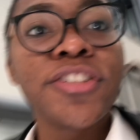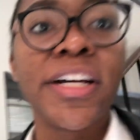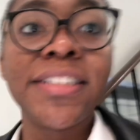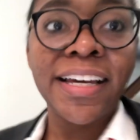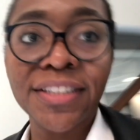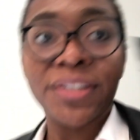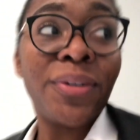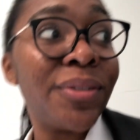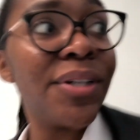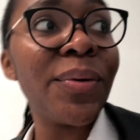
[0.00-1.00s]
try to
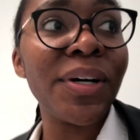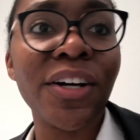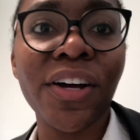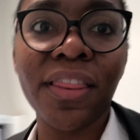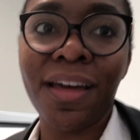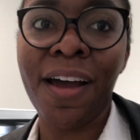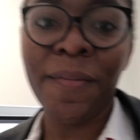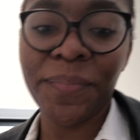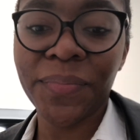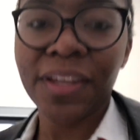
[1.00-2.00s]
execute work on that.
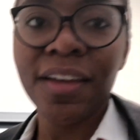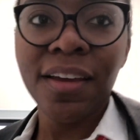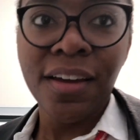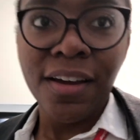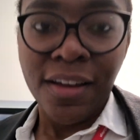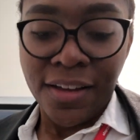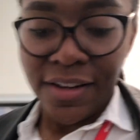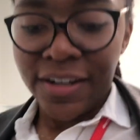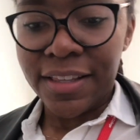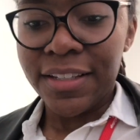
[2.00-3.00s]

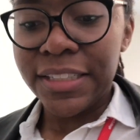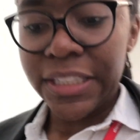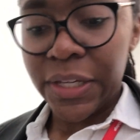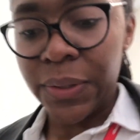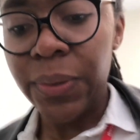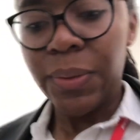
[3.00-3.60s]
All right, let's go.